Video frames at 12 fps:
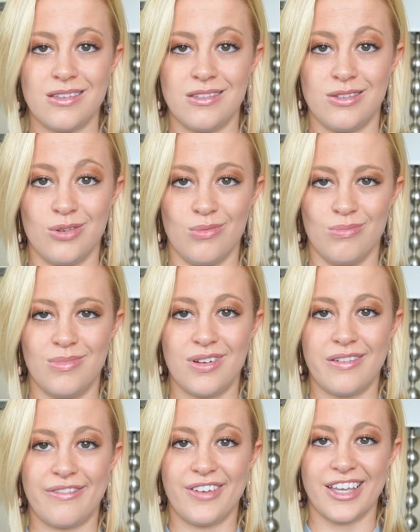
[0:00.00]
Zoom
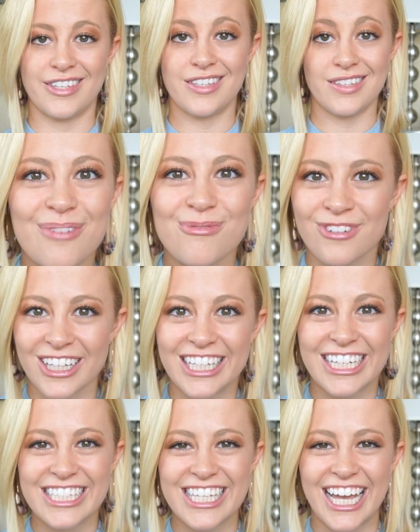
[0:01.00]
face. I'm really
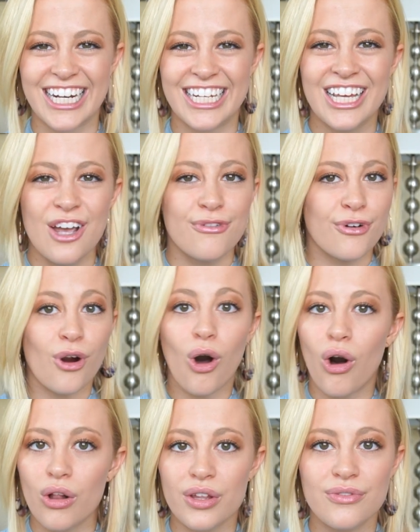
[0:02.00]
excited for
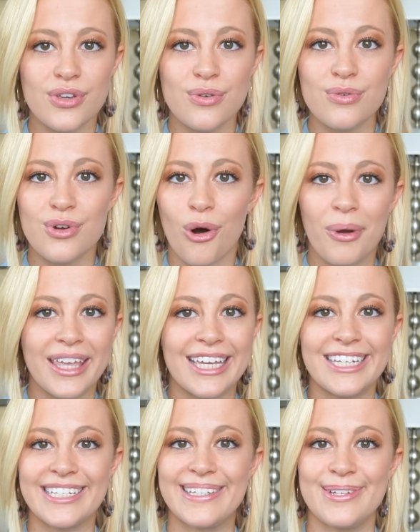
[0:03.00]
all of you going
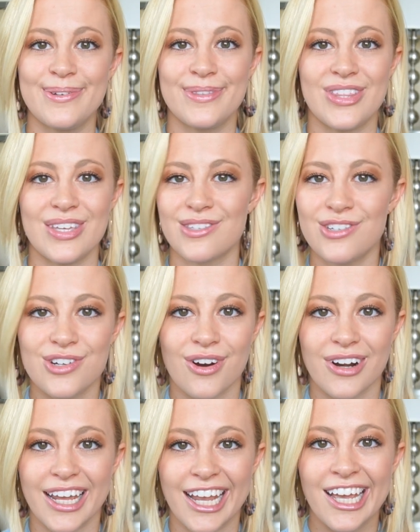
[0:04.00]
into this
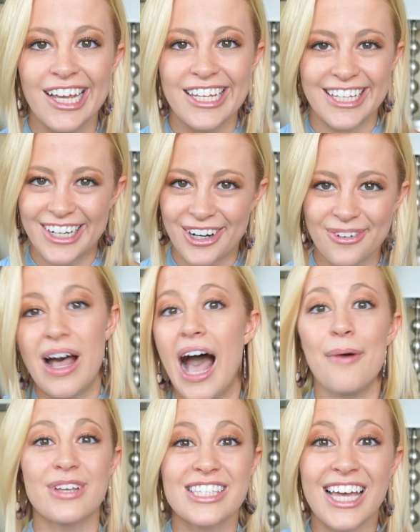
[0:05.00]
journey. You know,
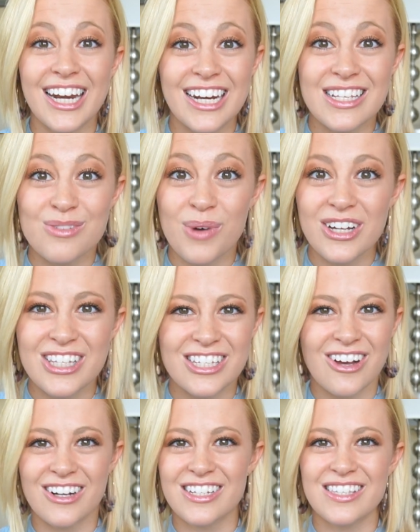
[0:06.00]
I'm excited as well to
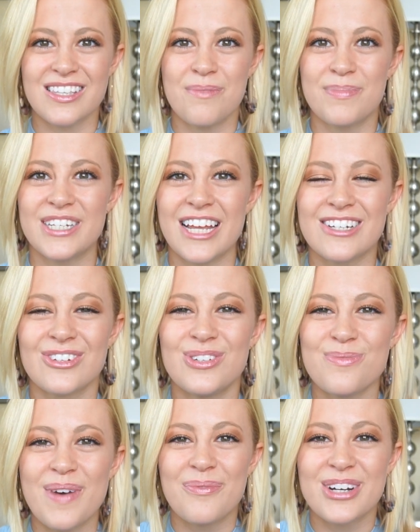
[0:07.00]
talk to some potential
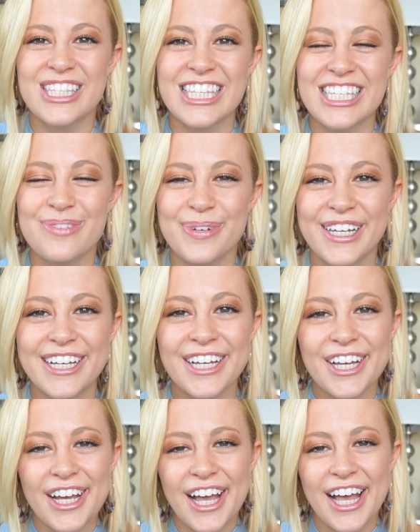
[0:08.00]
new members this week
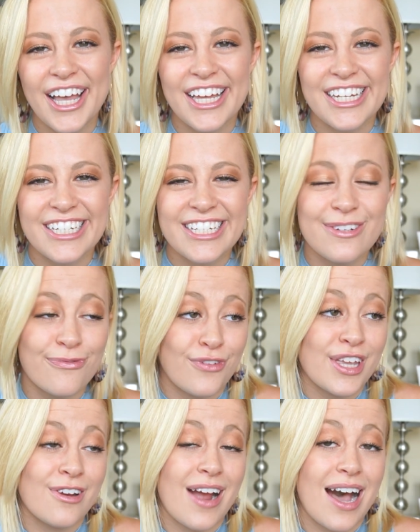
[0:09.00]
and
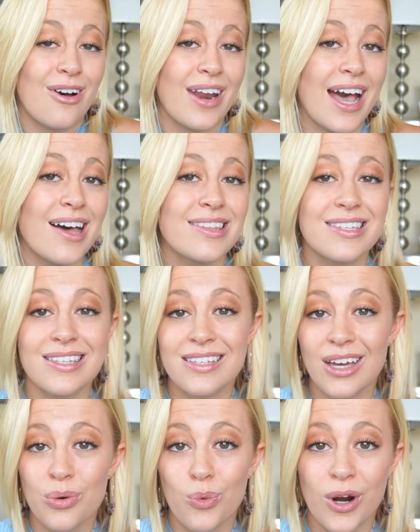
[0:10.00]
figure out how this is
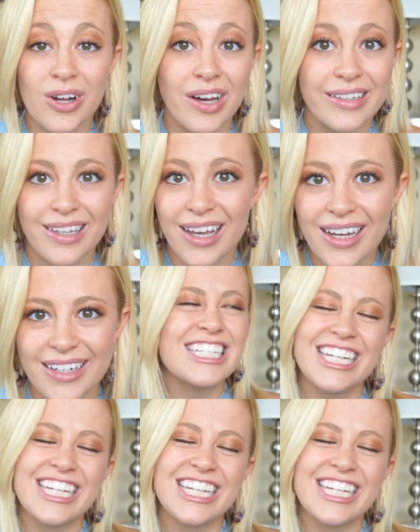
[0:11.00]
gonna work online.